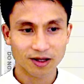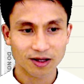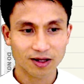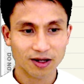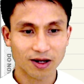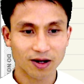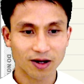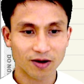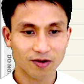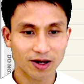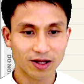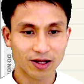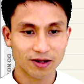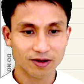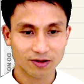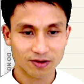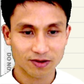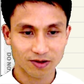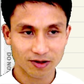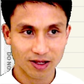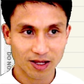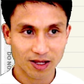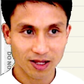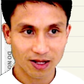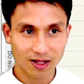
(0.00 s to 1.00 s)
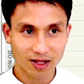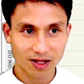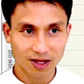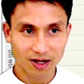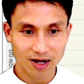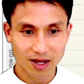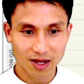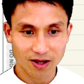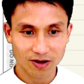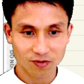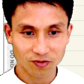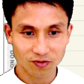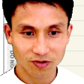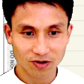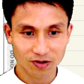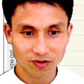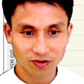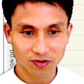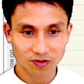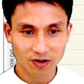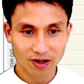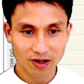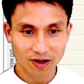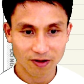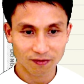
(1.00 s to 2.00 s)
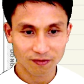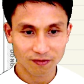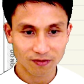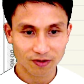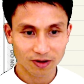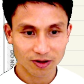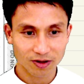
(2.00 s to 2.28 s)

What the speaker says: All right. And then I could also have